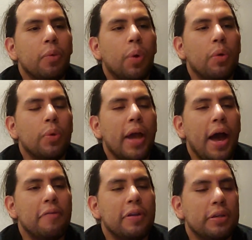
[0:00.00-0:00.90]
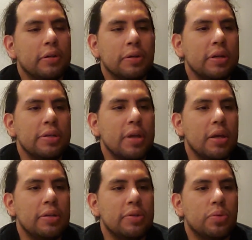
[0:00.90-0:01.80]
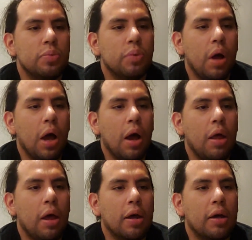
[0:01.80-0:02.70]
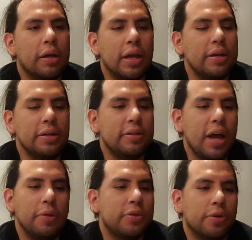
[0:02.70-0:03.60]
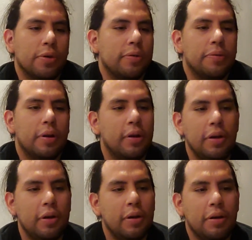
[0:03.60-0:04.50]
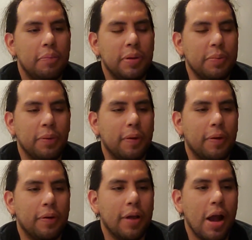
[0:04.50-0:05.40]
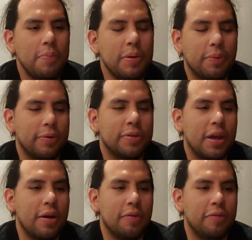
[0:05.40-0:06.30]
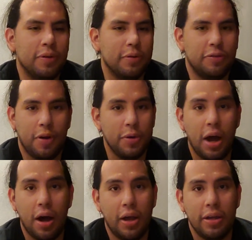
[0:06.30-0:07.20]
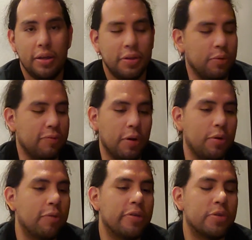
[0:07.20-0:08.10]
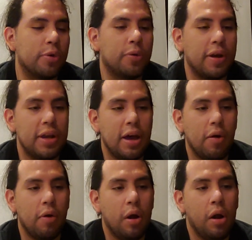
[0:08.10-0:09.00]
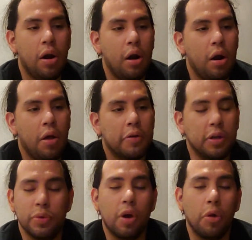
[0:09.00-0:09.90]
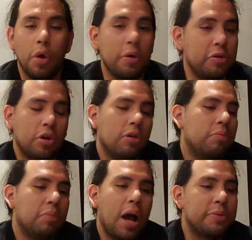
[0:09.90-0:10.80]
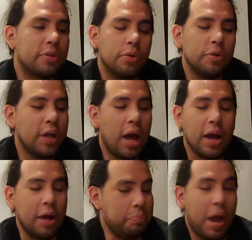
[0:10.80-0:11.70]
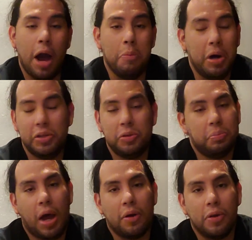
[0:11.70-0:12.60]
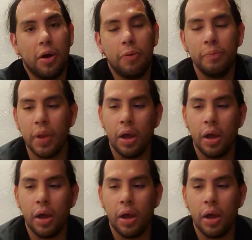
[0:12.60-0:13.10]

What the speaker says: What we have here is again, in a downturn, people are scared. Fear is very high. I think we're very oversold right now. Can we go lower? Sure, absolutely. I how much? I don't know.